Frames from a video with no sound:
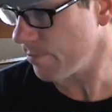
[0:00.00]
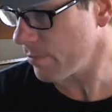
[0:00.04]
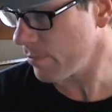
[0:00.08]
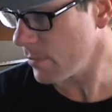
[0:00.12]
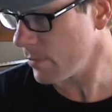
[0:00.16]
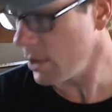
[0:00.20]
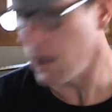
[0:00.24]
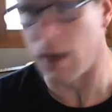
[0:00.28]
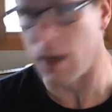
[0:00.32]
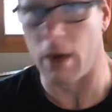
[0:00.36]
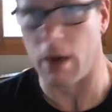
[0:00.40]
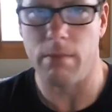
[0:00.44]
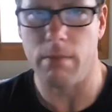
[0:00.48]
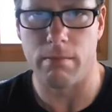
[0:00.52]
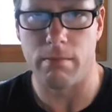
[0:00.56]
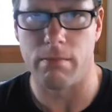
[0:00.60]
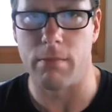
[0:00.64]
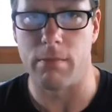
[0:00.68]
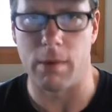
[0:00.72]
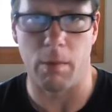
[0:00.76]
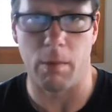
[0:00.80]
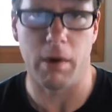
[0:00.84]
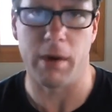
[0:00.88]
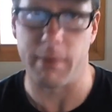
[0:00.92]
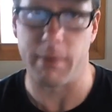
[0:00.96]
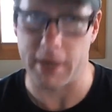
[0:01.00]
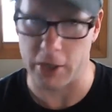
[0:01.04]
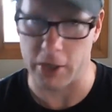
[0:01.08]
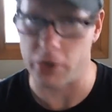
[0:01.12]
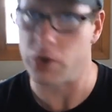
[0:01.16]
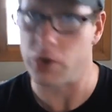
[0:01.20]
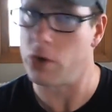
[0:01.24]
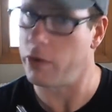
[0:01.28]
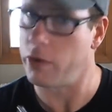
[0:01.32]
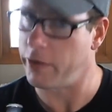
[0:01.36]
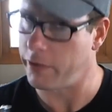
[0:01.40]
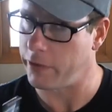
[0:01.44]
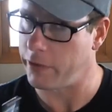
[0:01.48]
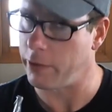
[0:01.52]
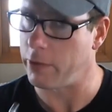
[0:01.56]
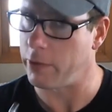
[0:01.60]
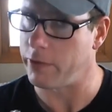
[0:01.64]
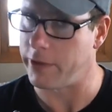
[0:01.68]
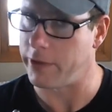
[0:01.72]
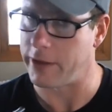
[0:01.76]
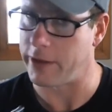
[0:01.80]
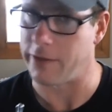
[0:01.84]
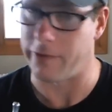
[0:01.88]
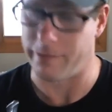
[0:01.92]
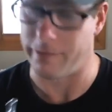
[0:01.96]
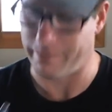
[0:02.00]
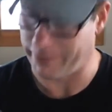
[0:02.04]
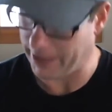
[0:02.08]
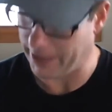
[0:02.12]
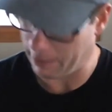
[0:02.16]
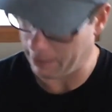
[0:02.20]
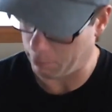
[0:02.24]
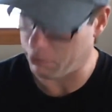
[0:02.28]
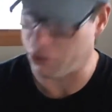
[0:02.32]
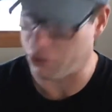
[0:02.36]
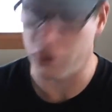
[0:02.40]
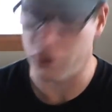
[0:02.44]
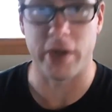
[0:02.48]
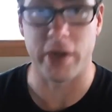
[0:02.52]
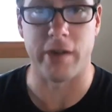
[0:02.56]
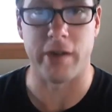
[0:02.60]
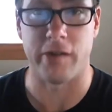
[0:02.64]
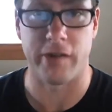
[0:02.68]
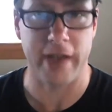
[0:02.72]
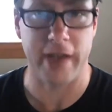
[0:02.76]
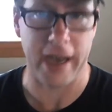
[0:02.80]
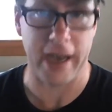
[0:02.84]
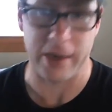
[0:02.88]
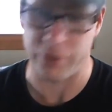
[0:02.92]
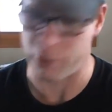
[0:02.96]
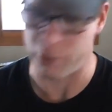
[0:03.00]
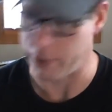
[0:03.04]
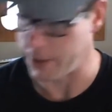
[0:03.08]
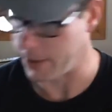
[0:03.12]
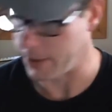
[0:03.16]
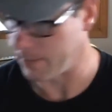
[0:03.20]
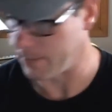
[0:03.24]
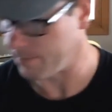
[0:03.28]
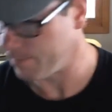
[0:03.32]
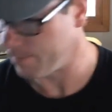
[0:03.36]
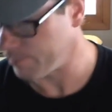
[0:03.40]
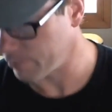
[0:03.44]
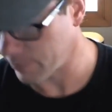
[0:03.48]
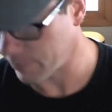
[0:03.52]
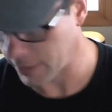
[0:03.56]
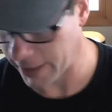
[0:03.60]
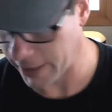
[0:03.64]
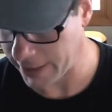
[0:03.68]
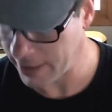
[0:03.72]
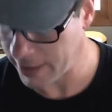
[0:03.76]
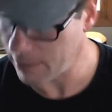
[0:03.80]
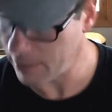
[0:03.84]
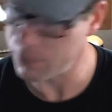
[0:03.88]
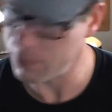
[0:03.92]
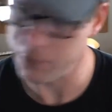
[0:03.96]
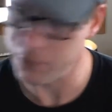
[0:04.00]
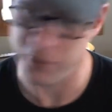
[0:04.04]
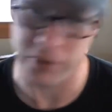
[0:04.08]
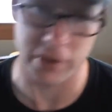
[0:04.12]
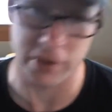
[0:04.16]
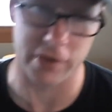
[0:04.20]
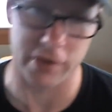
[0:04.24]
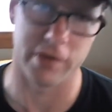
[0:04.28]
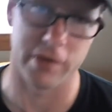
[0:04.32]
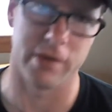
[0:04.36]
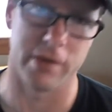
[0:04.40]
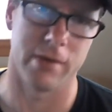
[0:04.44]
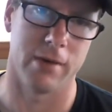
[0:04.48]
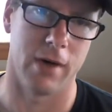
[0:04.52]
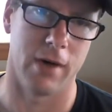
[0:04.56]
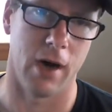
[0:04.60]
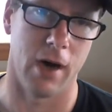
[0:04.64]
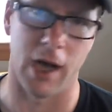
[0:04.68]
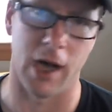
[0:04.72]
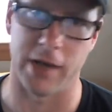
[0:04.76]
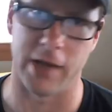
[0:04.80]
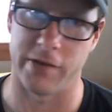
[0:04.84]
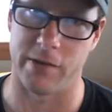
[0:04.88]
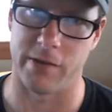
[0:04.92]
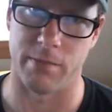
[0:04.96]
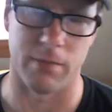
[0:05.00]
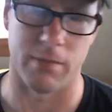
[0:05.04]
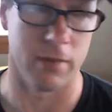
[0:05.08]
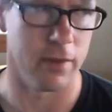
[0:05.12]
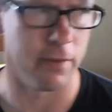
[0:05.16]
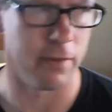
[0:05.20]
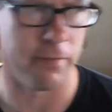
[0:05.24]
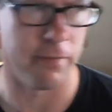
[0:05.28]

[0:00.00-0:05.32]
you know, I wanted to make sure that, the, that, that it was good and saturated. And it was just awesome. The